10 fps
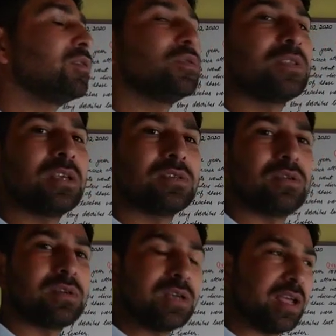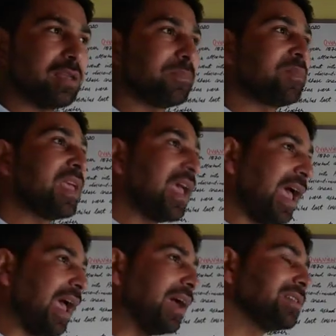do things on time.
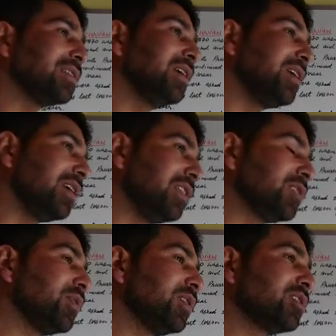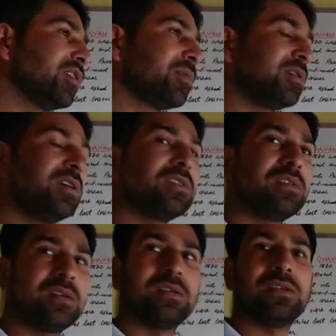As in this very chapter,
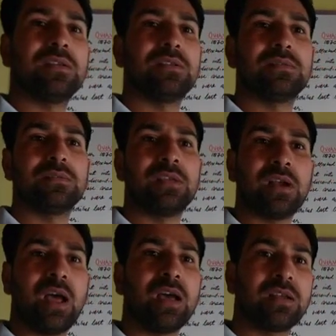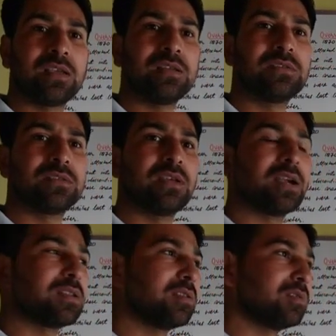there are kids
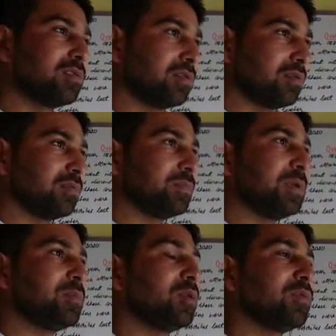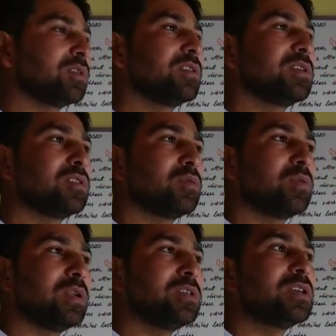and the people over there in the
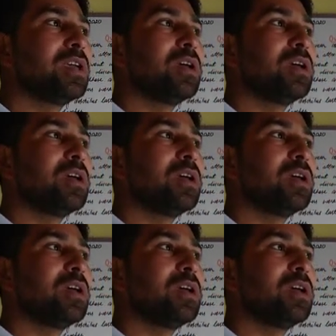village